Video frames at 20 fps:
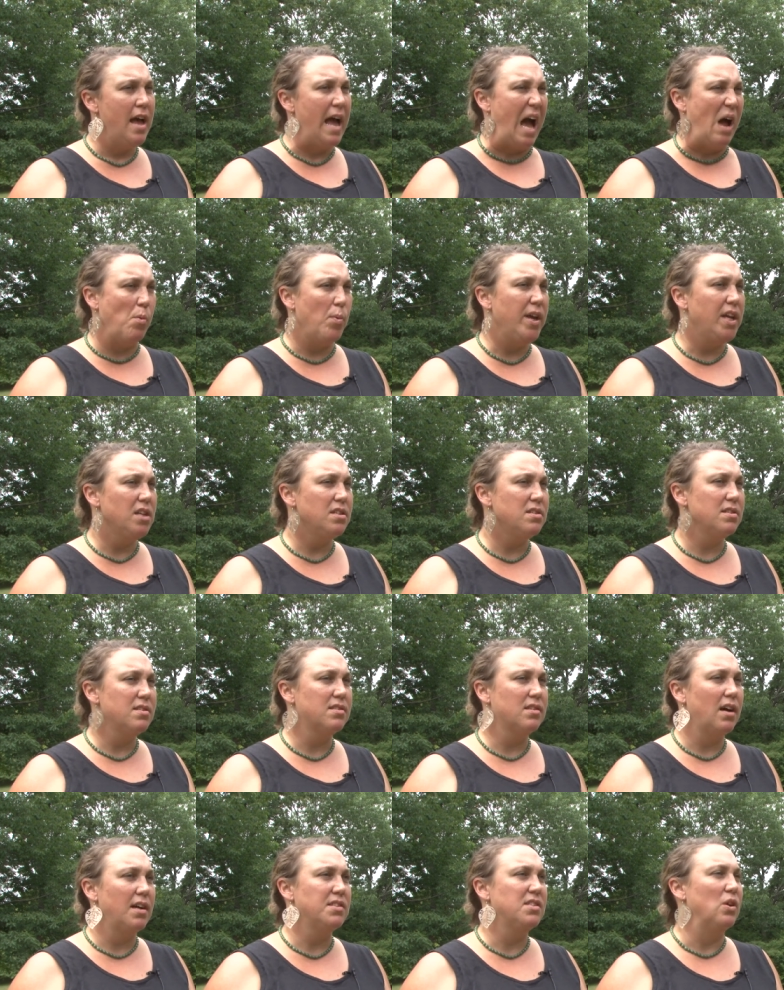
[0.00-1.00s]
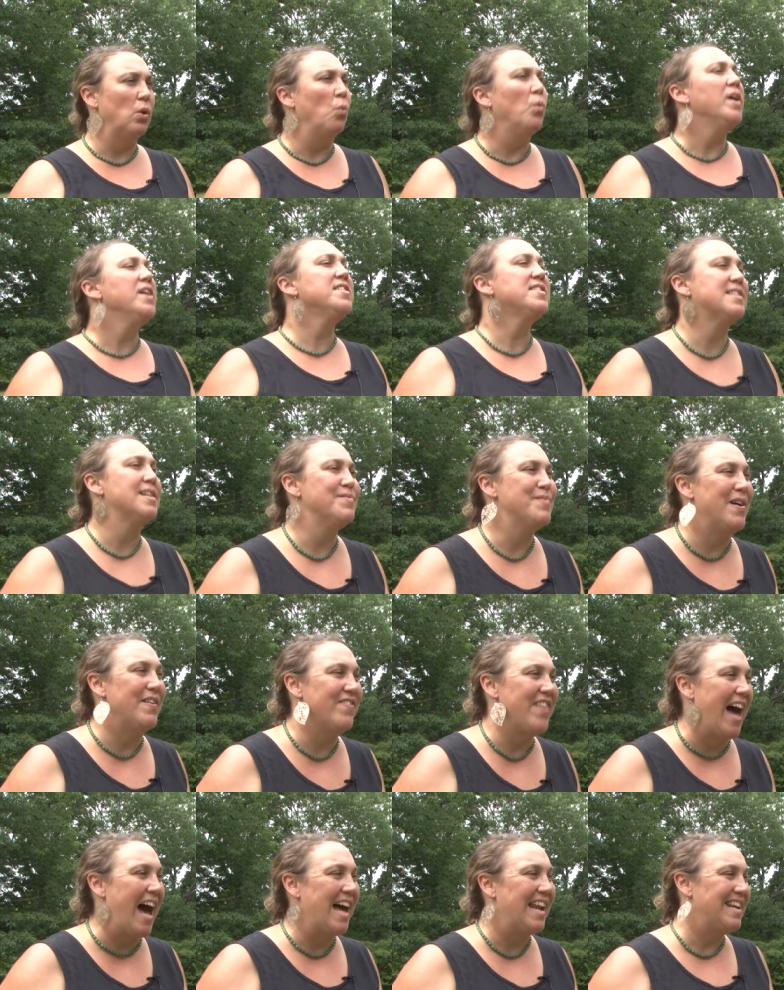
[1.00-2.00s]
And we could discuss the wisdom
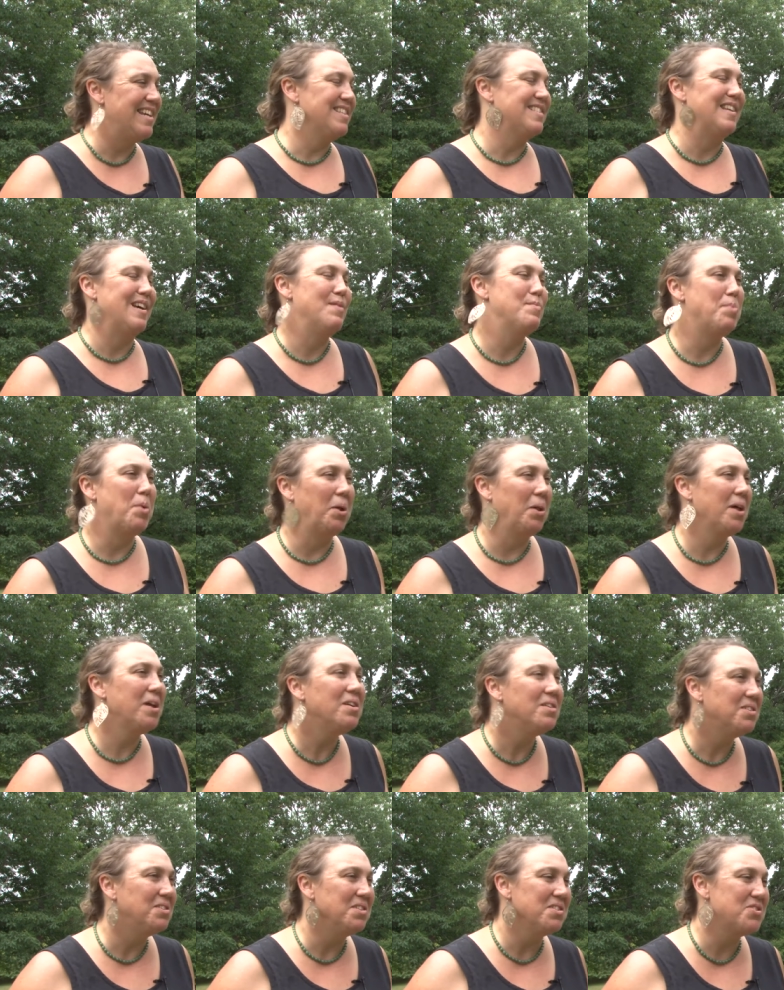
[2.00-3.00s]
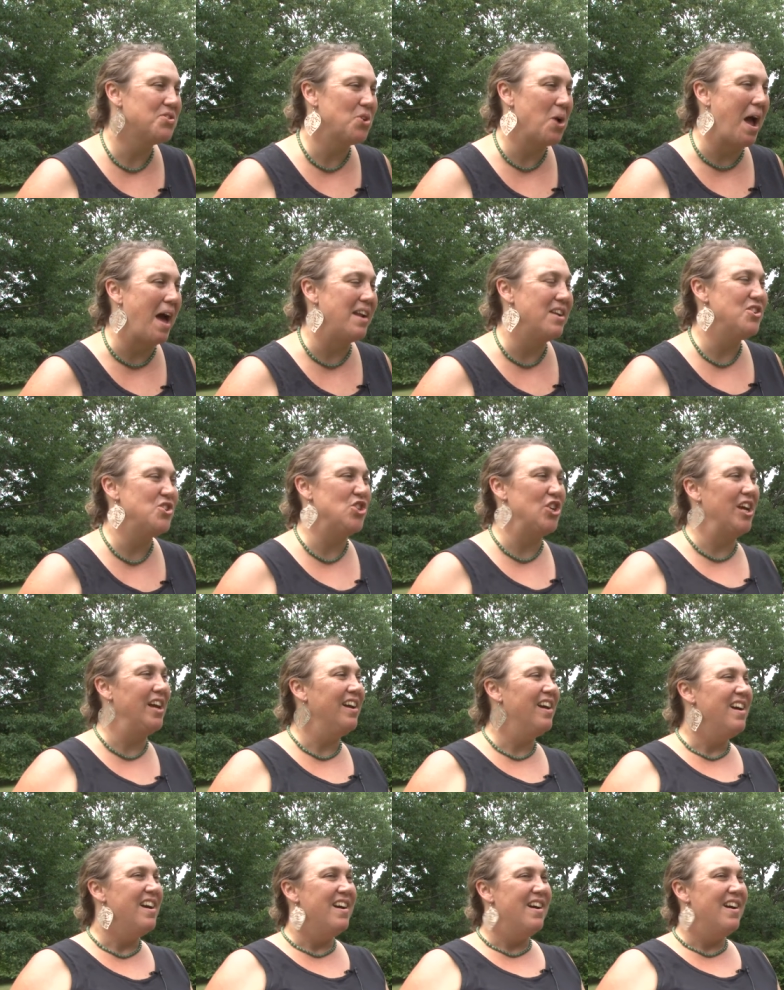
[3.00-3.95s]
of that as a political strategy